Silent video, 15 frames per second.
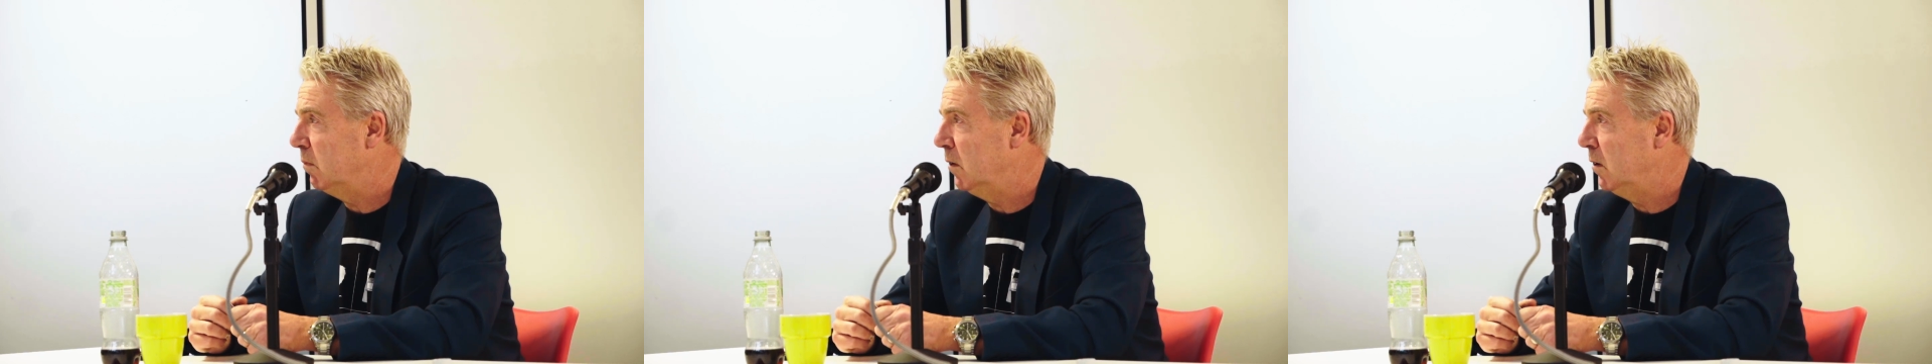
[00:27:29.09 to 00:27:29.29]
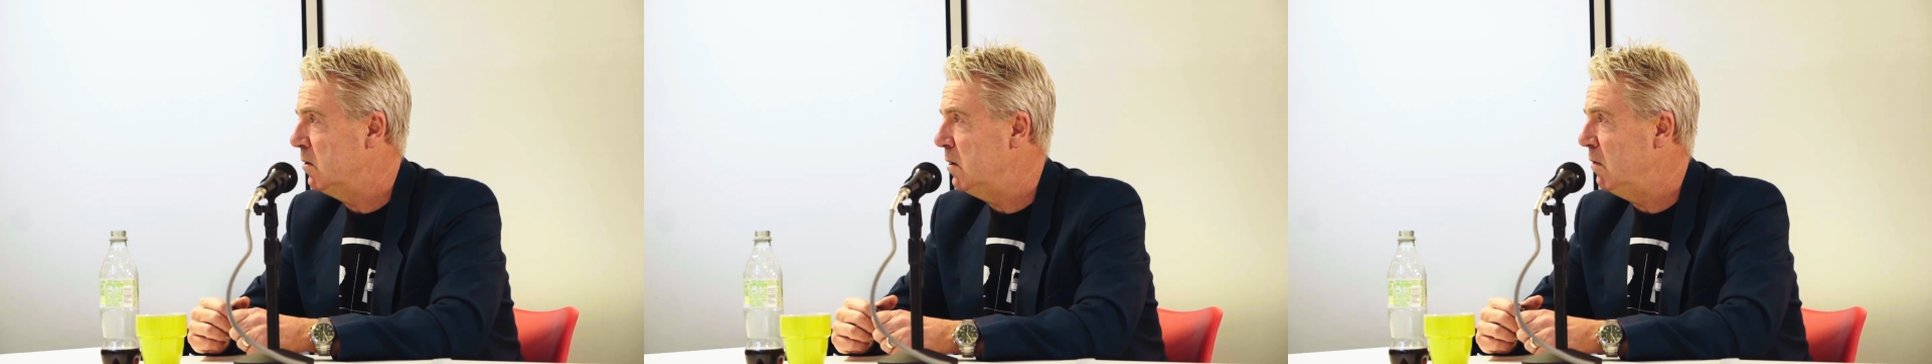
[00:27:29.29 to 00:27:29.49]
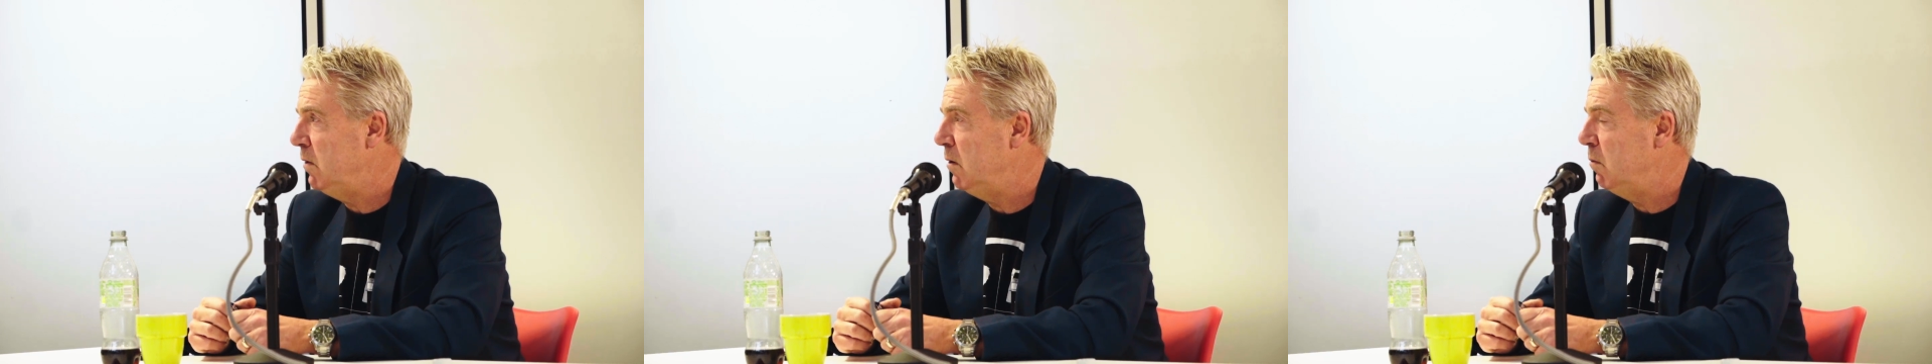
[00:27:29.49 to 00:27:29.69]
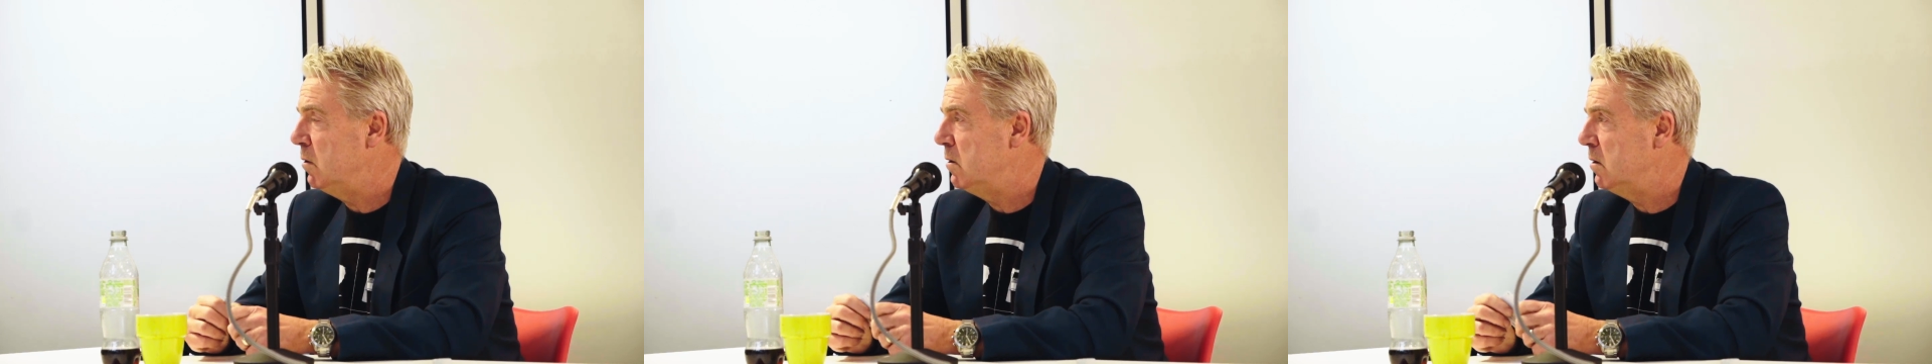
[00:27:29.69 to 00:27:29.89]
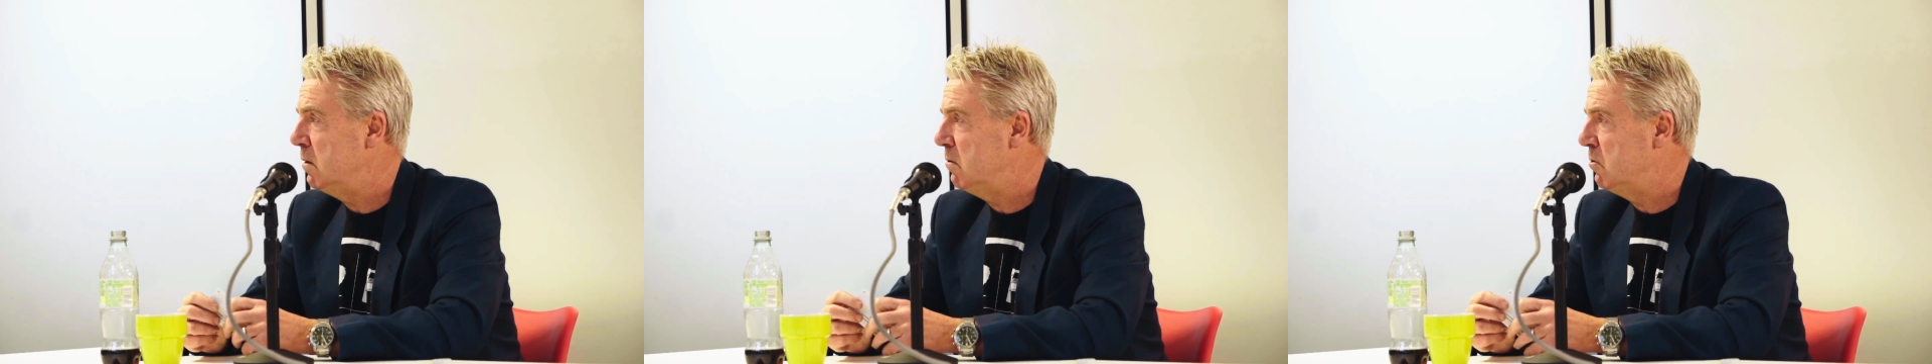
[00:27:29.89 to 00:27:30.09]
because if you
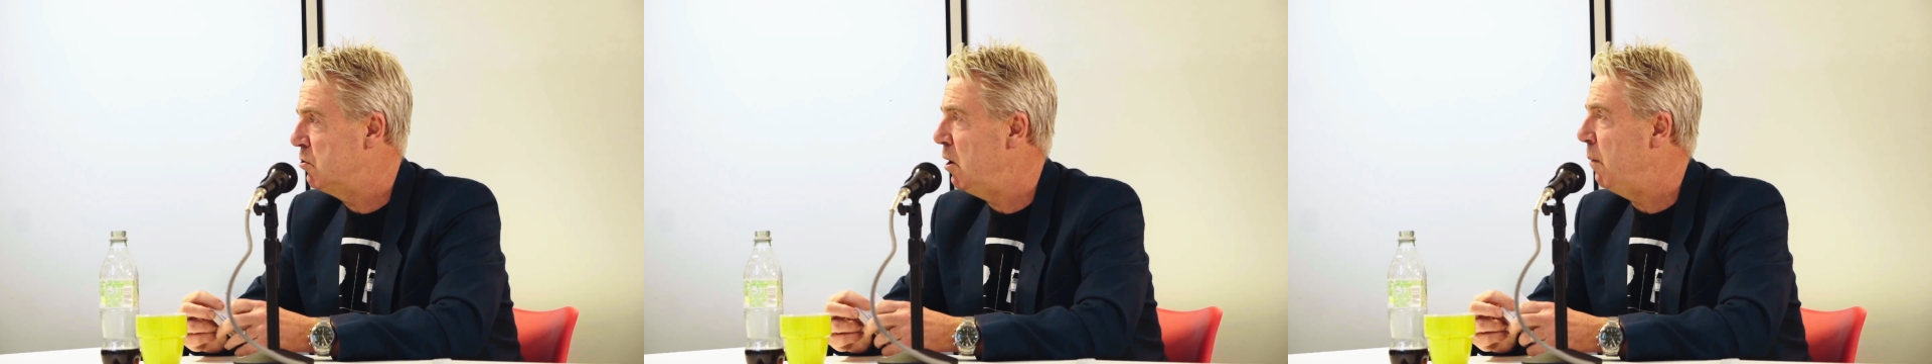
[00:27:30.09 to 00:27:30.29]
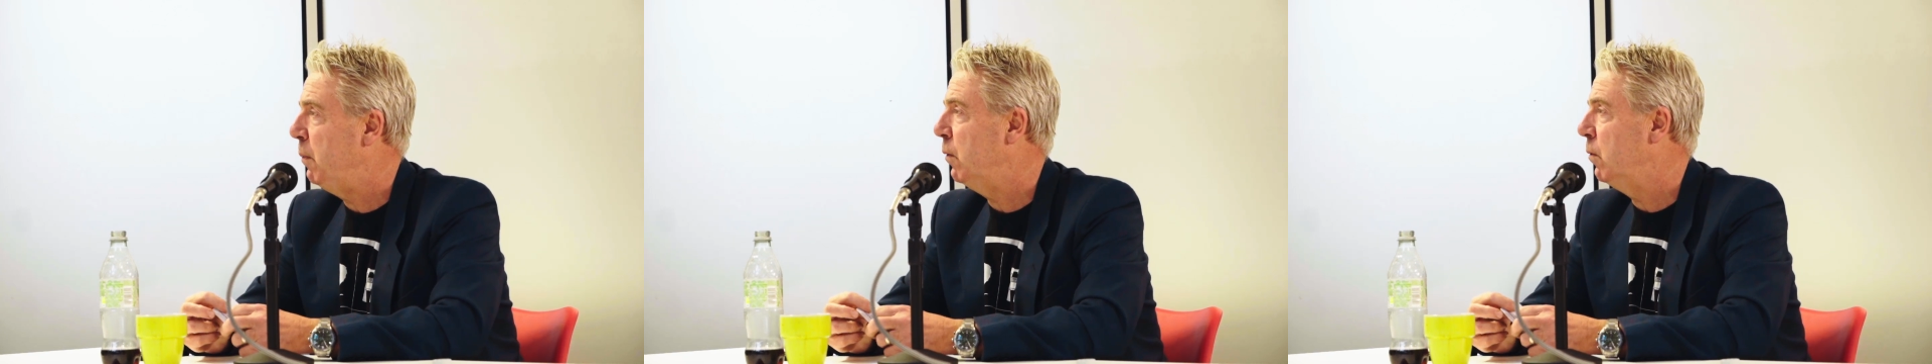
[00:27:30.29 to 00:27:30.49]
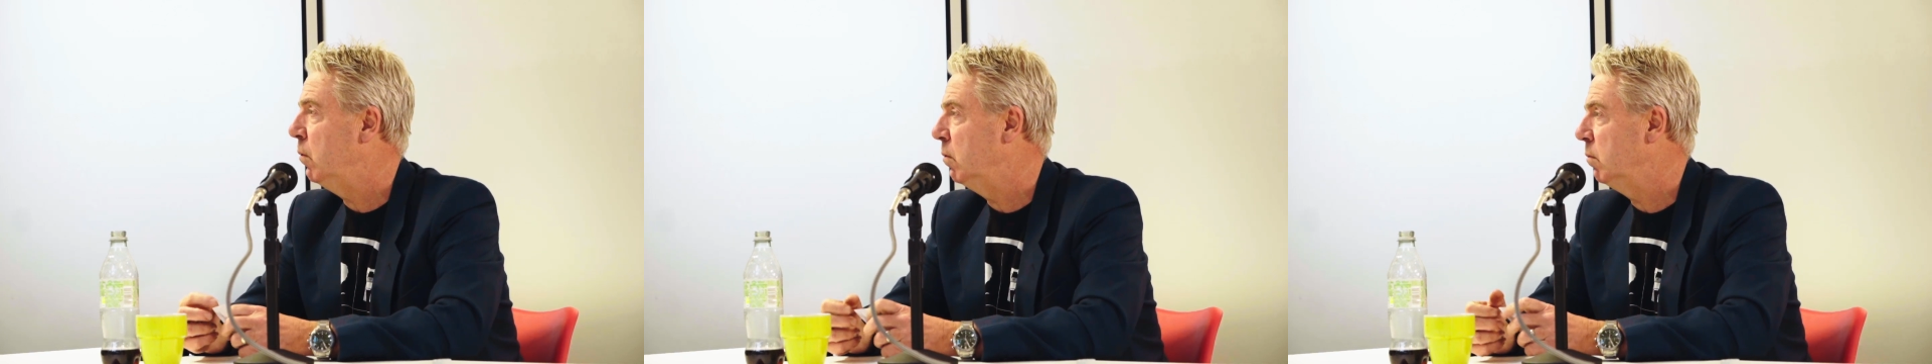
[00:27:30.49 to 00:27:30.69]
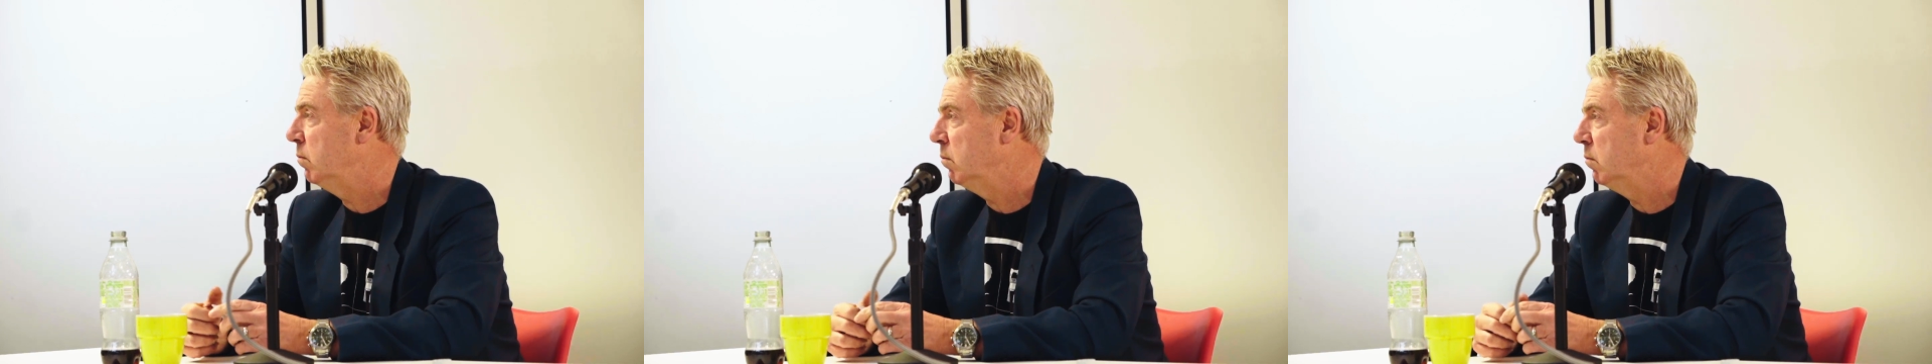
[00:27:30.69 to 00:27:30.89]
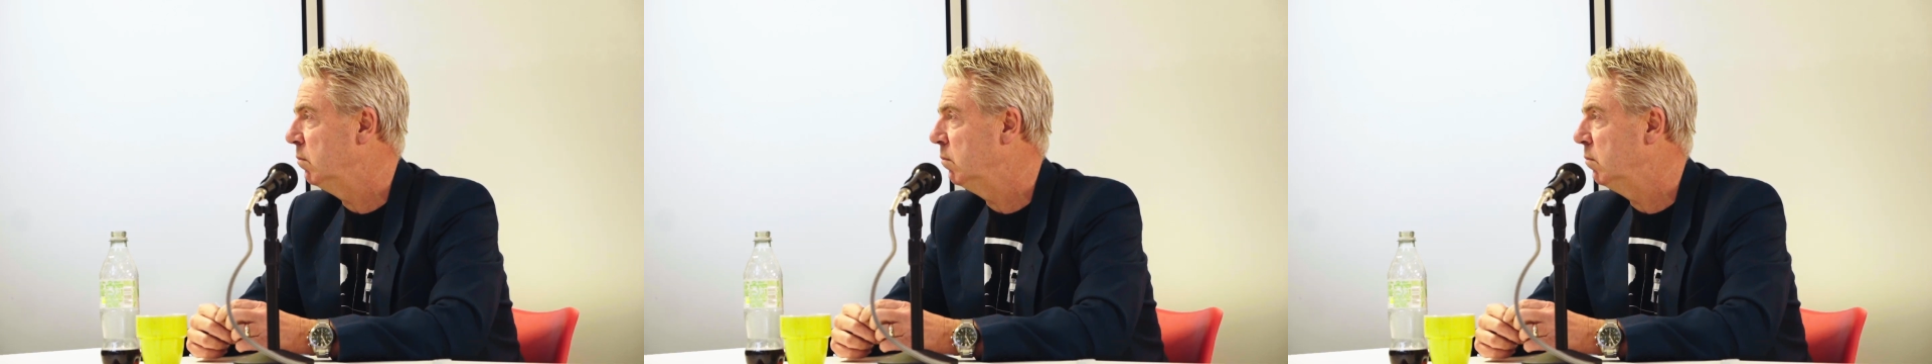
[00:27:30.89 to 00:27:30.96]
were to triple